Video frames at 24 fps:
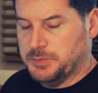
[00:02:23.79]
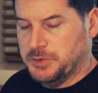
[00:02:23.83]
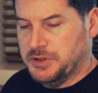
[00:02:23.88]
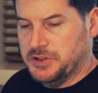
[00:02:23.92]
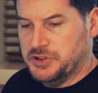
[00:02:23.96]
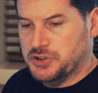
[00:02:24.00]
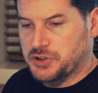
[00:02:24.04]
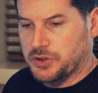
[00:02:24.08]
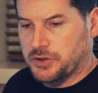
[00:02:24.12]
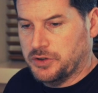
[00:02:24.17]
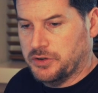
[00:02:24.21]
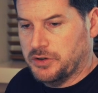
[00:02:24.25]

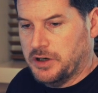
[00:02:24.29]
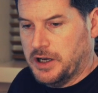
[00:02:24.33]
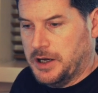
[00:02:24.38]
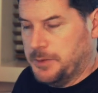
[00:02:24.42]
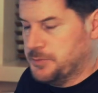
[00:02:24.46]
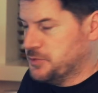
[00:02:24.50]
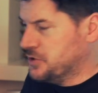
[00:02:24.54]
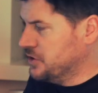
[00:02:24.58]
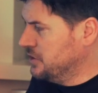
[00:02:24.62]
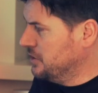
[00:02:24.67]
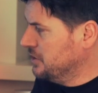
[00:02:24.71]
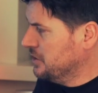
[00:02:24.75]
shutter
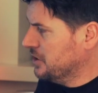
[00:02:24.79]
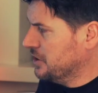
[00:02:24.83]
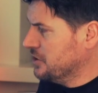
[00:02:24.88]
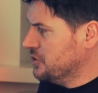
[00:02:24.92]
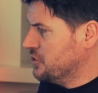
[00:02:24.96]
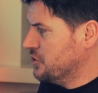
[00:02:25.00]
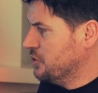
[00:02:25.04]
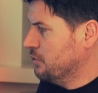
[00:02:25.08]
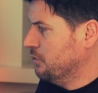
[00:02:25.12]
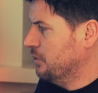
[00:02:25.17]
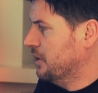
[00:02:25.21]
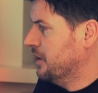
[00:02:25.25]
option. You can
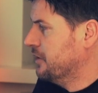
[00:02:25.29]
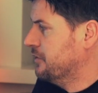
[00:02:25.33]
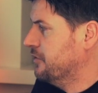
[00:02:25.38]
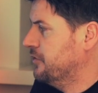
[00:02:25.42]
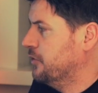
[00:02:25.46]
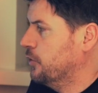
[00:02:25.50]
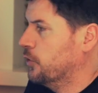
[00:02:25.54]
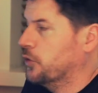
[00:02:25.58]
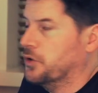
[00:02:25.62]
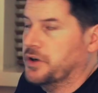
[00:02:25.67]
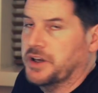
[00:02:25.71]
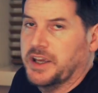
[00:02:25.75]
shoot like
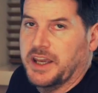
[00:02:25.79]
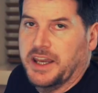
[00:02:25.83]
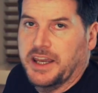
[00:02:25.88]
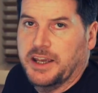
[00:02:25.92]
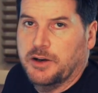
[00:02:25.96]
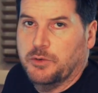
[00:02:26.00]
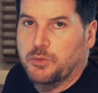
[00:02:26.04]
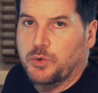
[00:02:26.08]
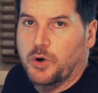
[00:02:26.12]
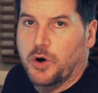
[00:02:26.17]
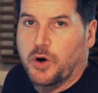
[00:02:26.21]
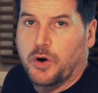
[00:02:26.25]
4K
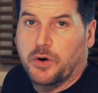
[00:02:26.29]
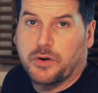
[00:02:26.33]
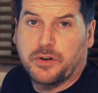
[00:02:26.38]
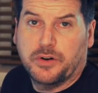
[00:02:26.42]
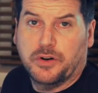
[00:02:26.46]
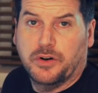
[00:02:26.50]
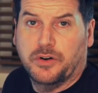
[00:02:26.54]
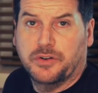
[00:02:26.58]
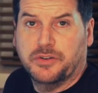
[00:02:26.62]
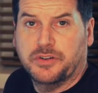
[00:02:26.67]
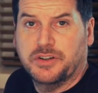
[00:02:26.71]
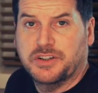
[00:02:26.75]
raw at
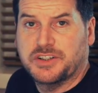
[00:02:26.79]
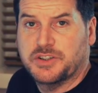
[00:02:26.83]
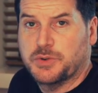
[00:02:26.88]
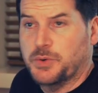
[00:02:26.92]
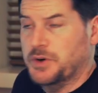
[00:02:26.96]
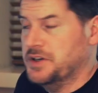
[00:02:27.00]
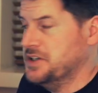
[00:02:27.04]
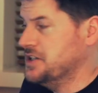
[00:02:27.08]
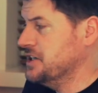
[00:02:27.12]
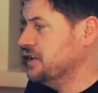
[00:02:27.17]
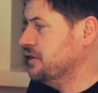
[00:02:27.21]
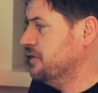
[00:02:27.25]

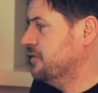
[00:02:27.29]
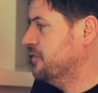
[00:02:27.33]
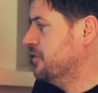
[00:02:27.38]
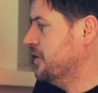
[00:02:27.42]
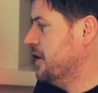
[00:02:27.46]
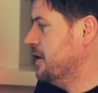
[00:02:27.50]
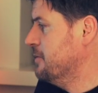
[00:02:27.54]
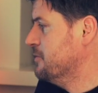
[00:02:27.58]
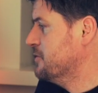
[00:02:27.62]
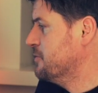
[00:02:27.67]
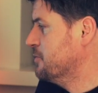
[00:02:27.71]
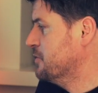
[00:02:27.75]
120
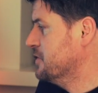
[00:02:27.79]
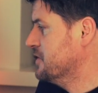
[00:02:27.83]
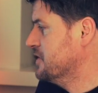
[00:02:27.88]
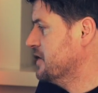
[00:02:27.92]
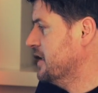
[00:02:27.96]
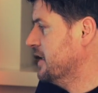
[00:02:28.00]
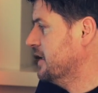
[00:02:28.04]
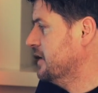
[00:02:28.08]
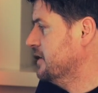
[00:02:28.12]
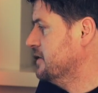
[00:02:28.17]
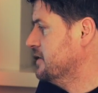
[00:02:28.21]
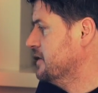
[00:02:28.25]
frames per
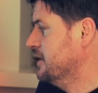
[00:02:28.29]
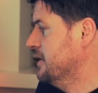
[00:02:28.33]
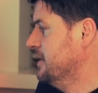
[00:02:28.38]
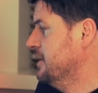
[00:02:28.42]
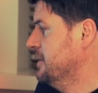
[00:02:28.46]
second.